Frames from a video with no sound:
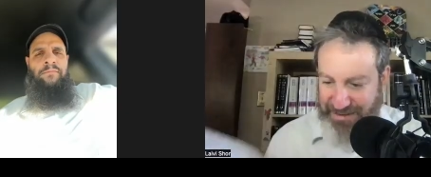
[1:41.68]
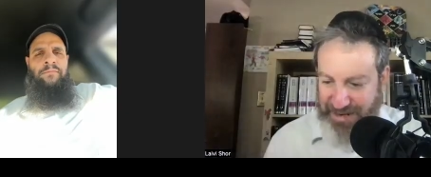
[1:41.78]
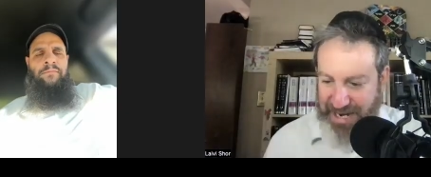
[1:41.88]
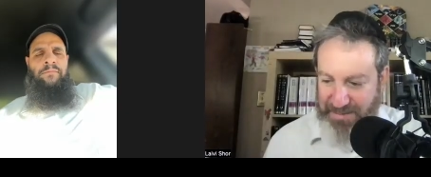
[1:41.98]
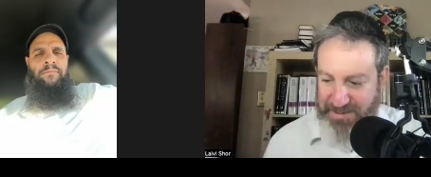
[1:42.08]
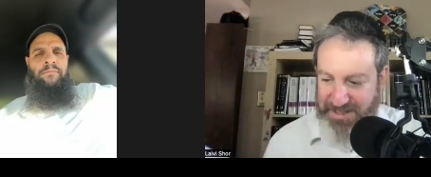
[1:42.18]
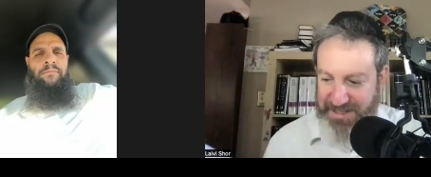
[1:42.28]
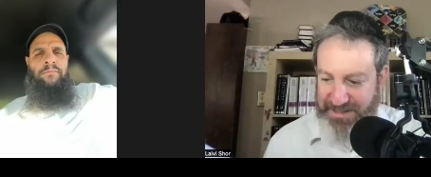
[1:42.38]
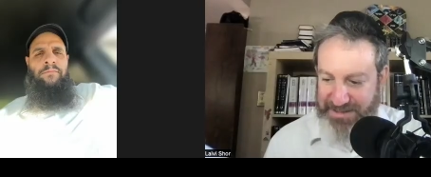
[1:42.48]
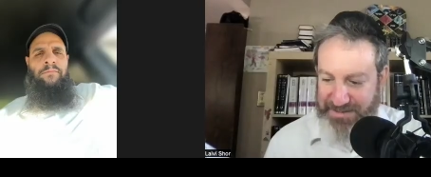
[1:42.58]
Speaker 1: their
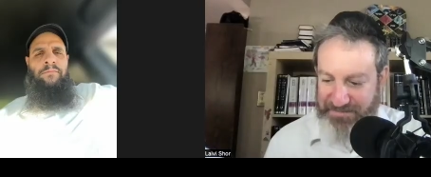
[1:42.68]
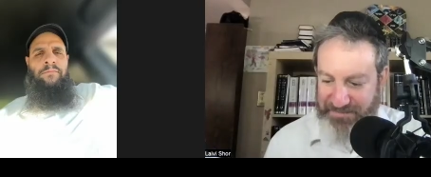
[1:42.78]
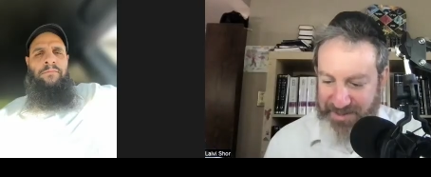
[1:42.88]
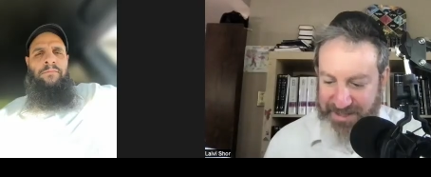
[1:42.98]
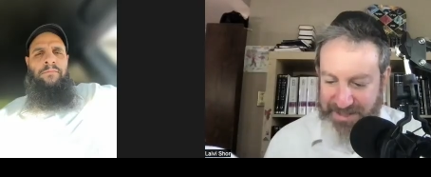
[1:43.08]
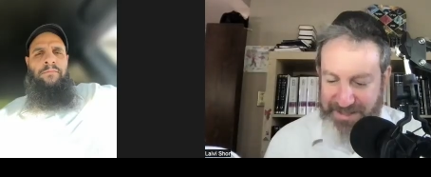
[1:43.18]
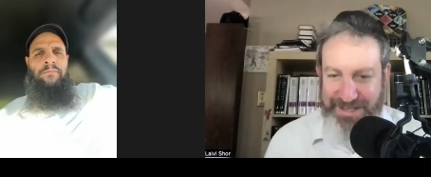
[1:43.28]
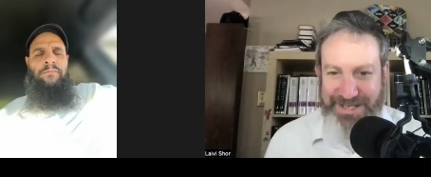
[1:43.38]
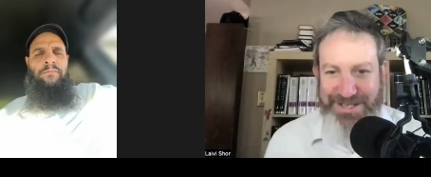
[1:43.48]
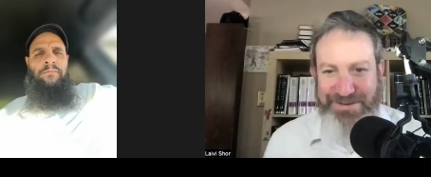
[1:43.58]
opposites.
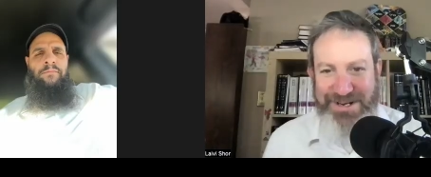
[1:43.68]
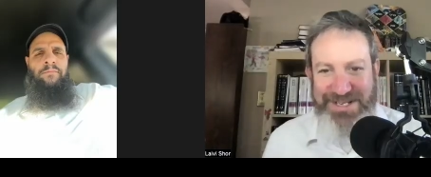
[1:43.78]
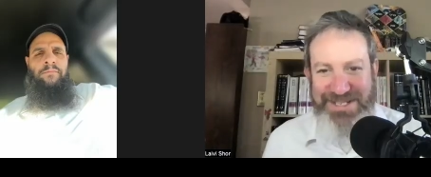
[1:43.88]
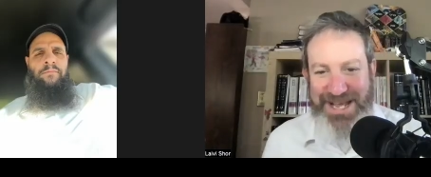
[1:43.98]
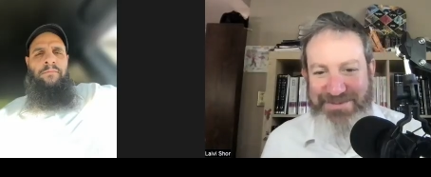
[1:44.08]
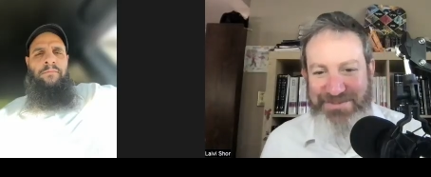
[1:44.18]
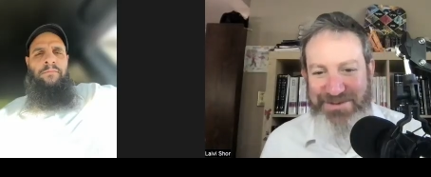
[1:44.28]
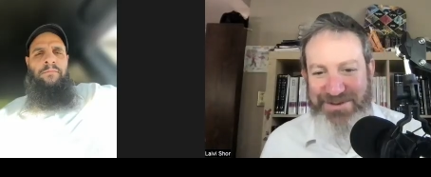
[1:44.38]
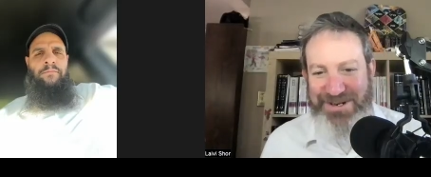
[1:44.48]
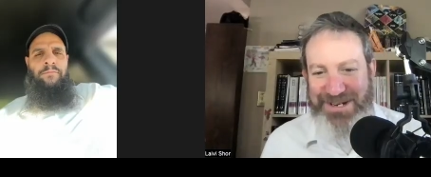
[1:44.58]
Do you want an example,
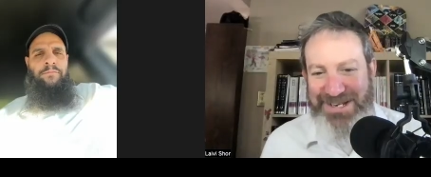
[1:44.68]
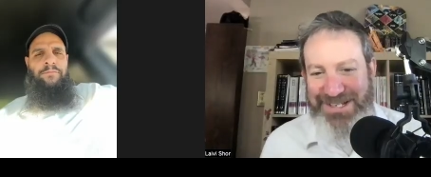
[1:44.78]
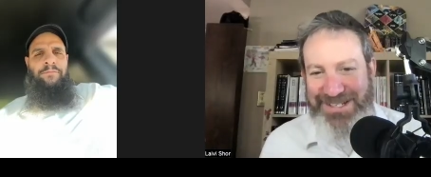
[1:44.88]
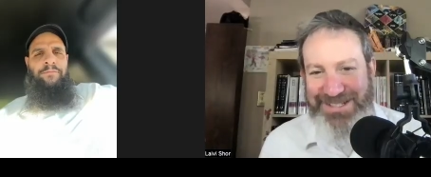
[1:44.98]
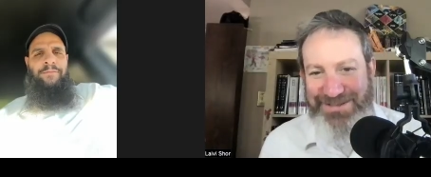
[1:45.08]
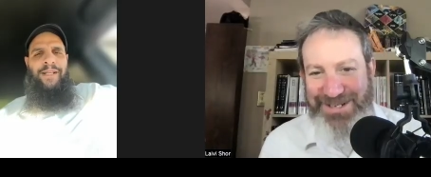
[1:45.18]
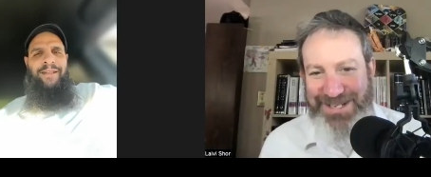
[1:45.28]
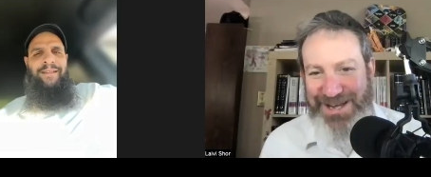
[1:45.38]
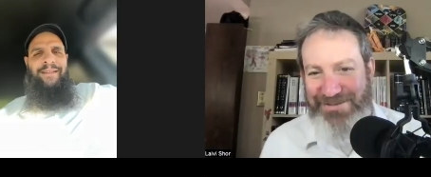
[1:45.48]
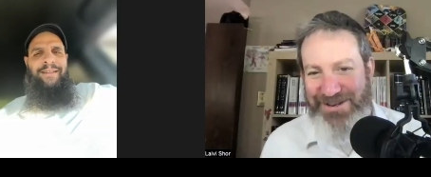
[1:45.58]
or uh, you want
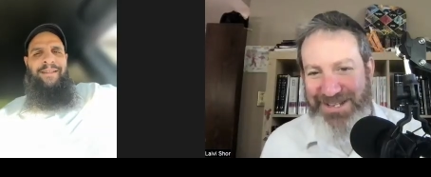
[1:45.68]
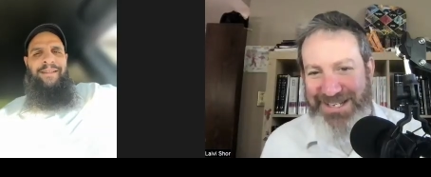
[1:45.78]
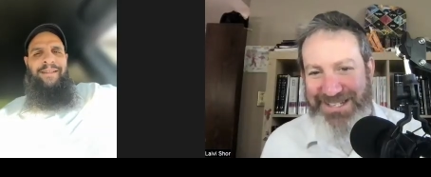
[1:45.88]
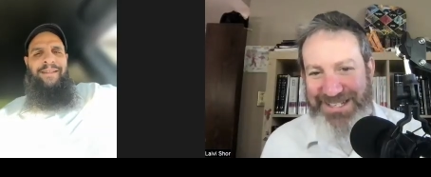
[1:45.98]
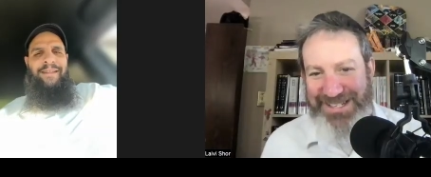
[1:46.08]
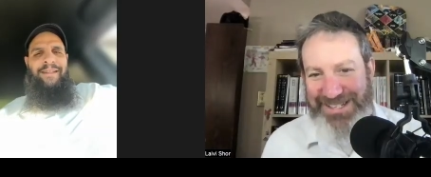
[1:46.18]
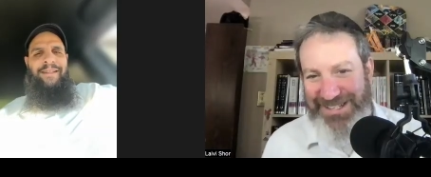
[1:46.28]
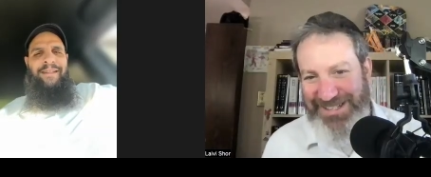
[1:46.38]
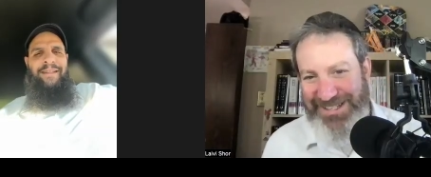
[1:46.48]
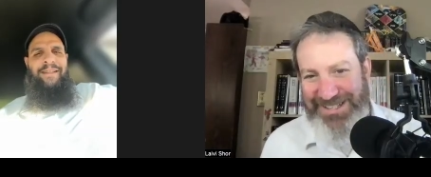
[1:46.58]
to comment on that?
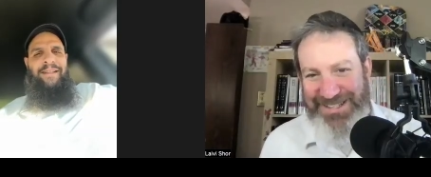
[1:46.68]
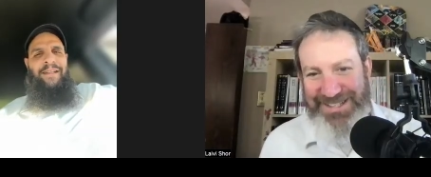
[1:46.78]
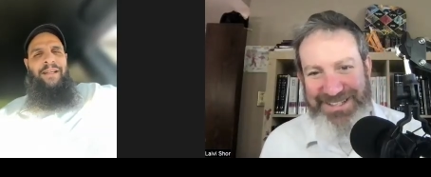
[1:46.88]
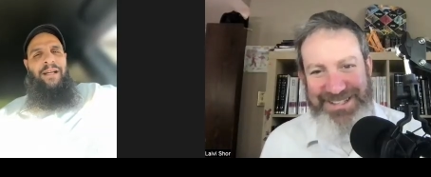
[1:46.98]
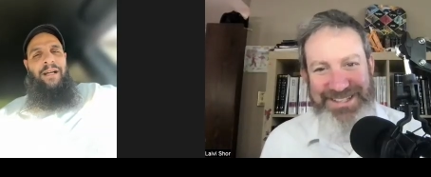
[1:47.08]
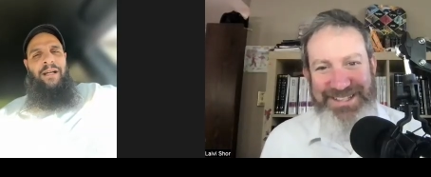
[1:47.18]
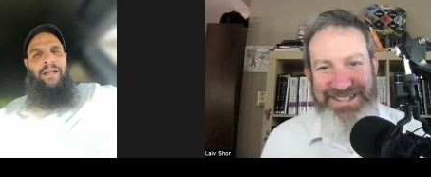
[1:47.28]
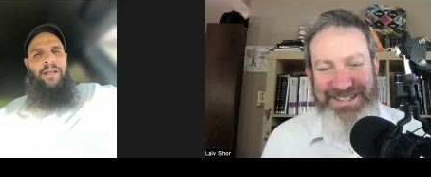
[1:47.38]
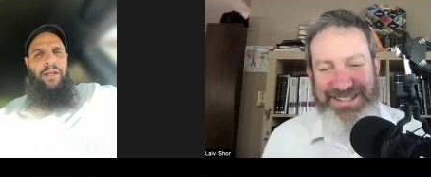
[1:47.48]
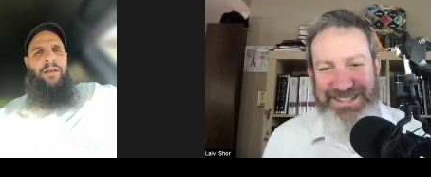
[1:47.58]

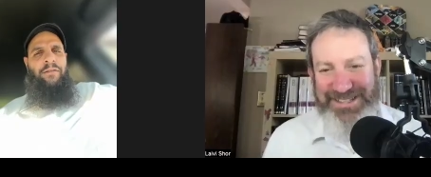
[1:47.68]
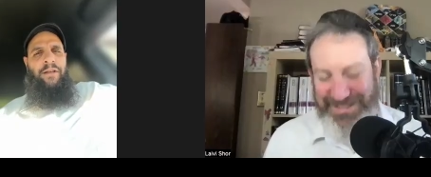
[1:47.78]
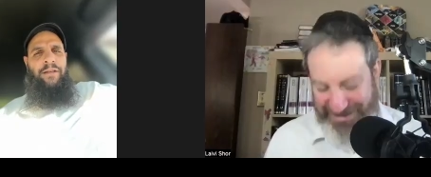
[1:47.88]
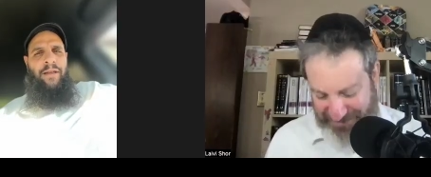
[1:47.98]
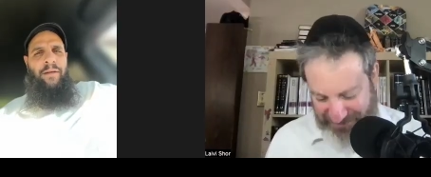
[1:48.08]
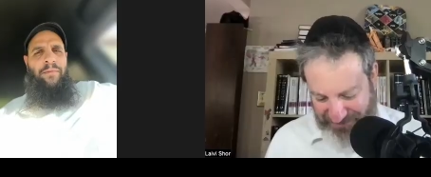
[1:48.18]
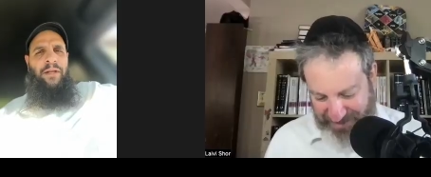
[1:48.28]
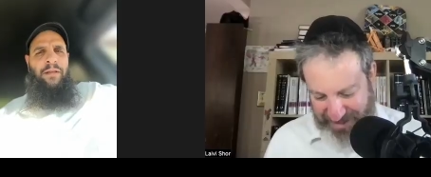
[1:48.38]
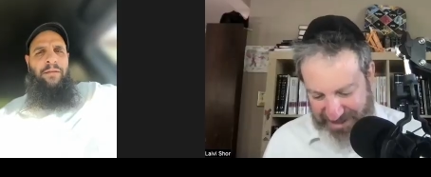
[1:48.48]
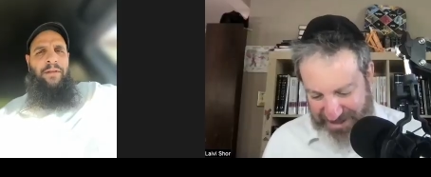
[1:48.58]
Uh,
Speaker 2: no, you give an example.
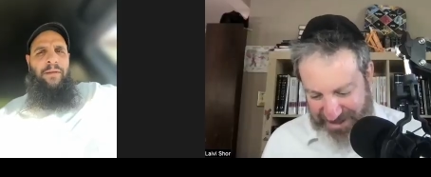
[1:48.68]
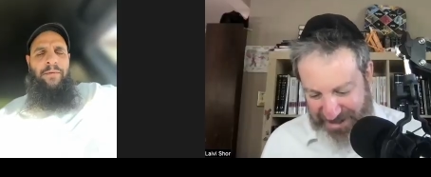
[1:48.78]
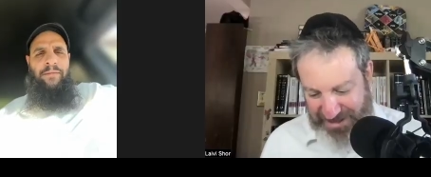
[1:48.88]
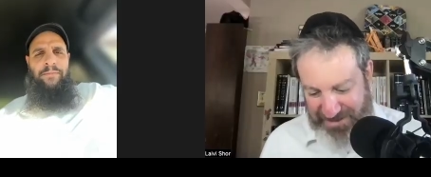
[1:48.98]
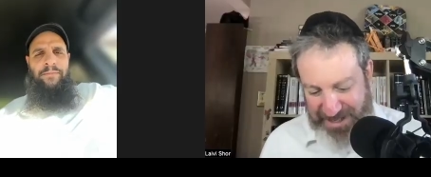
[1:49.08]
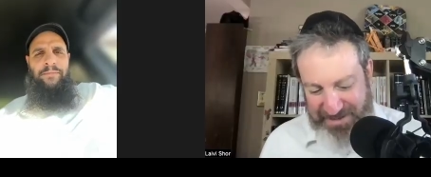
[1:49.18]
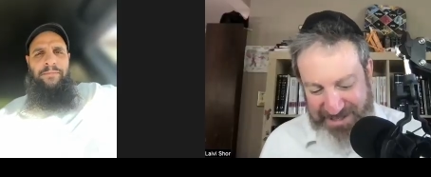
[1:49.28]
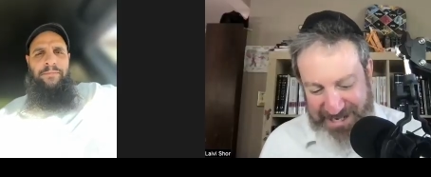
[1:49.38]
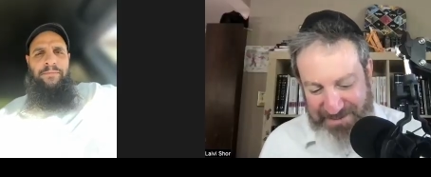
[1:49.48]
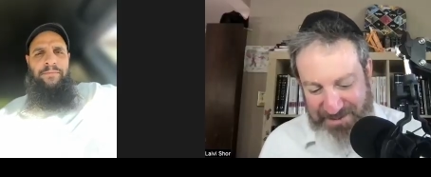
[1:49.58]
You give an example.
Speaker 1: And let me give an
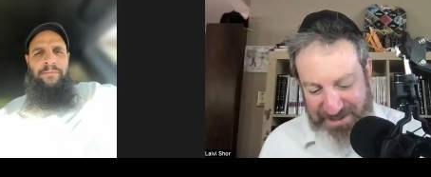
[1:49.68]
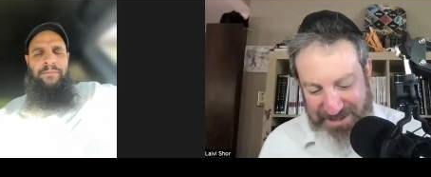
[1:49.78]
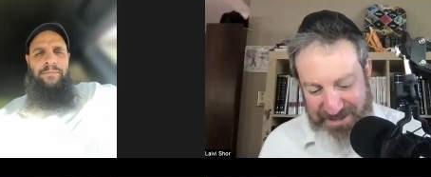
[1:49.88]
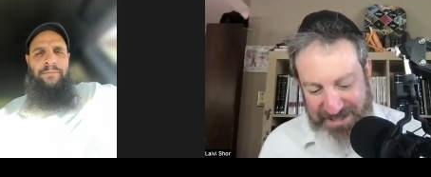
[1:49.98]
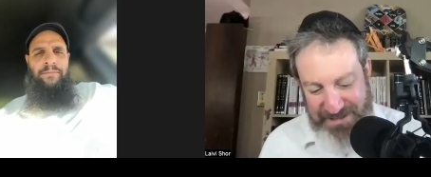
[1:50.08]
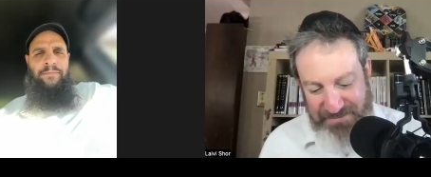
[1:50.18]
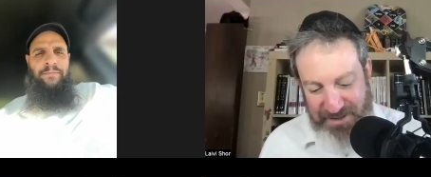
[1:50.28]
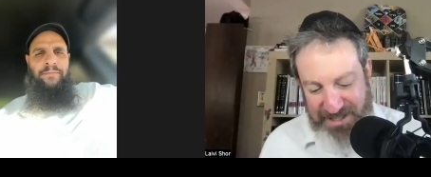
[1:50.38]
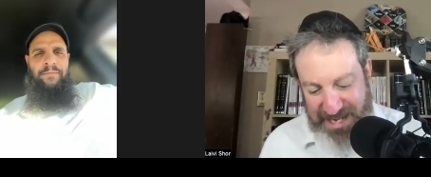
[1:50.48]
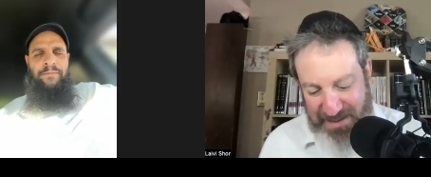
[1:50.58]
example. So he says,
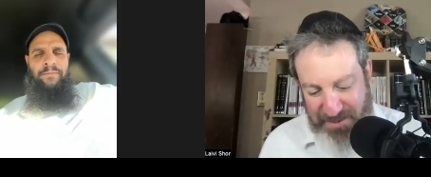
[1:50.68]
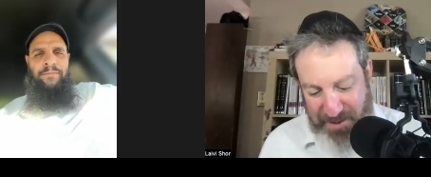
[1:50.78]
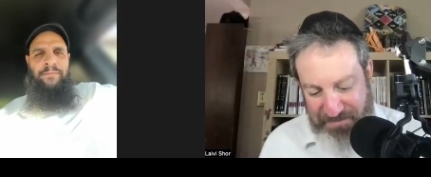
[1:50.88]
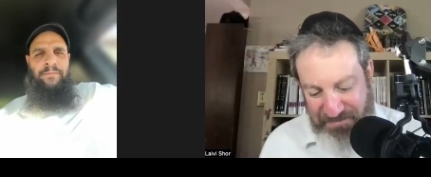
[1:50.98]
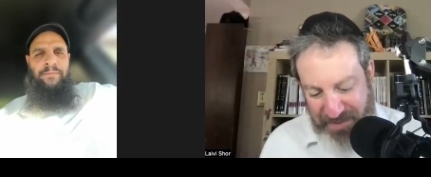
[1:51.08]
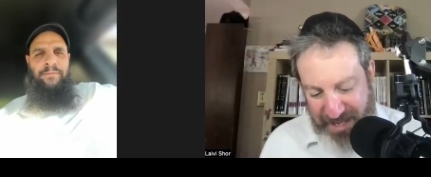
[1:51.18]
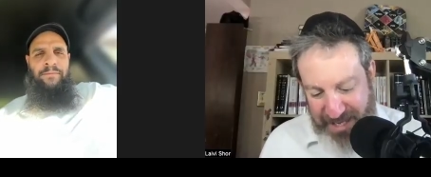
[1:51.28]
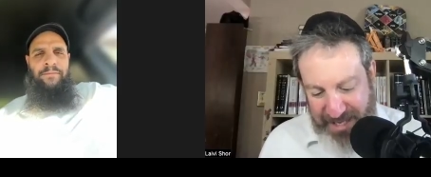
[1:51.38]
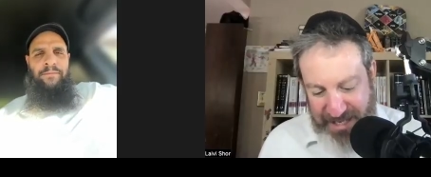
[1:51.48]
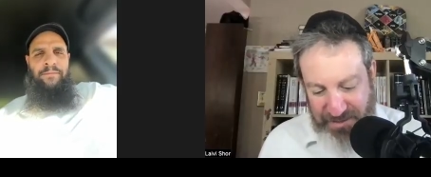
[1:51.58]
for example,
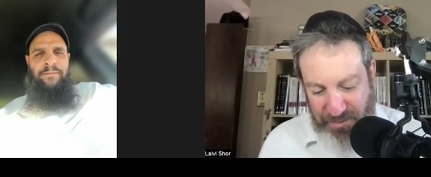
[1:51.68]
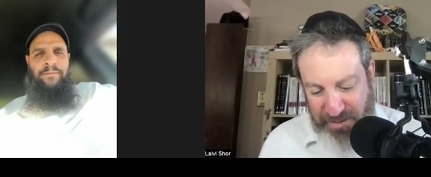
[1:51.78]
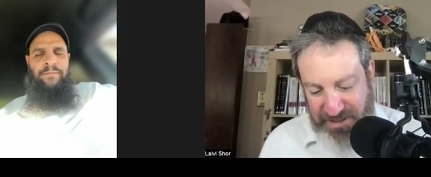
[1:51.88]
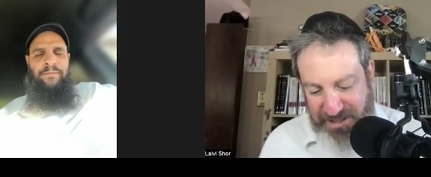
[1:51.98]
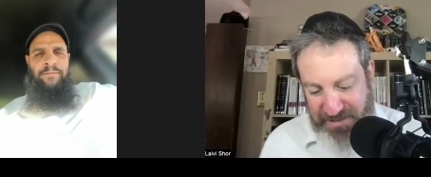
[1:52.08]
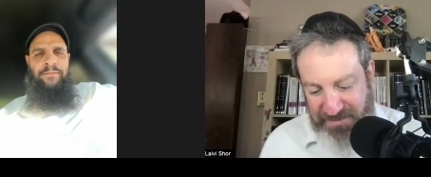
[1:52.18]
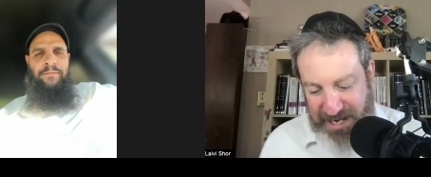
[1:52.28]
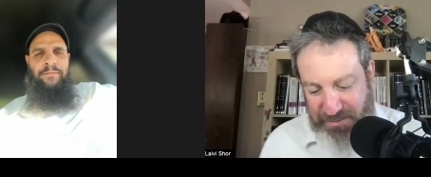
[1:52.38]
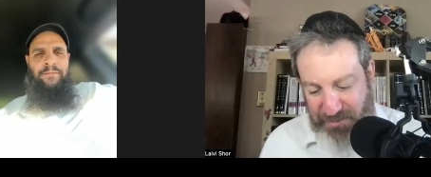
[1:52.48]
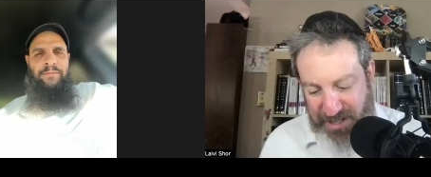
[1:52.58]
in order to define